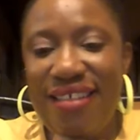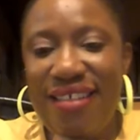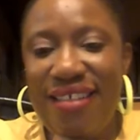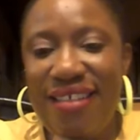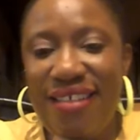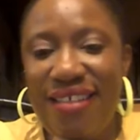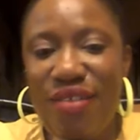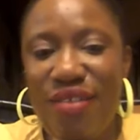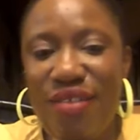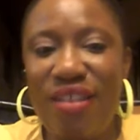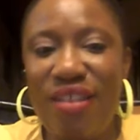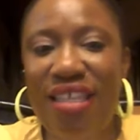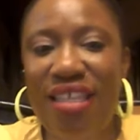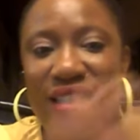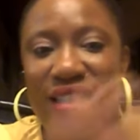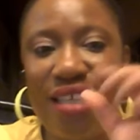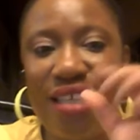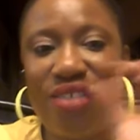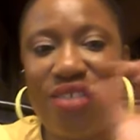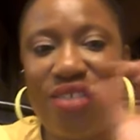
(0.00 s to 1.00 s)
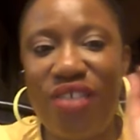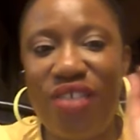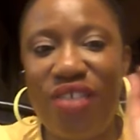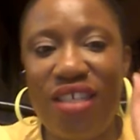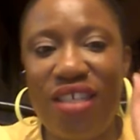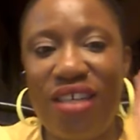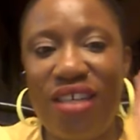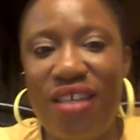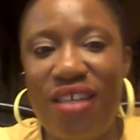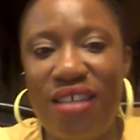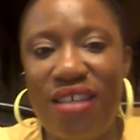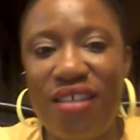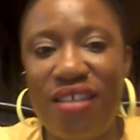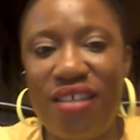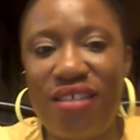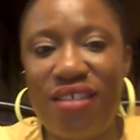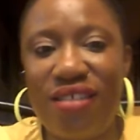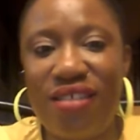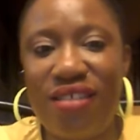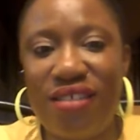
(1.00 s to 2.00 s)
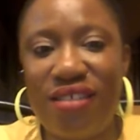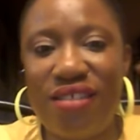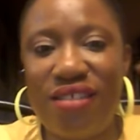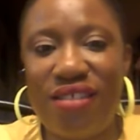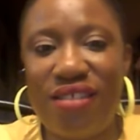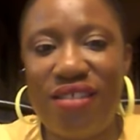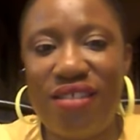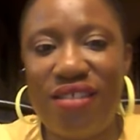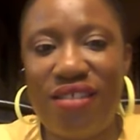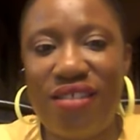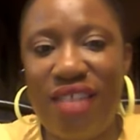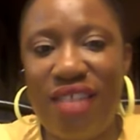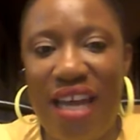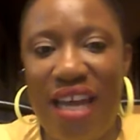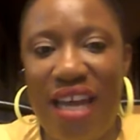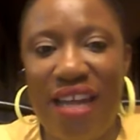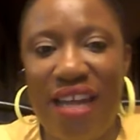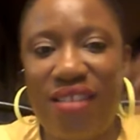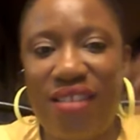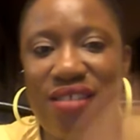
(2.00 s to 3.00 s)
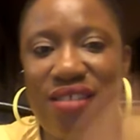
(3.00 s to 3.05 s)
You know that electric cigarette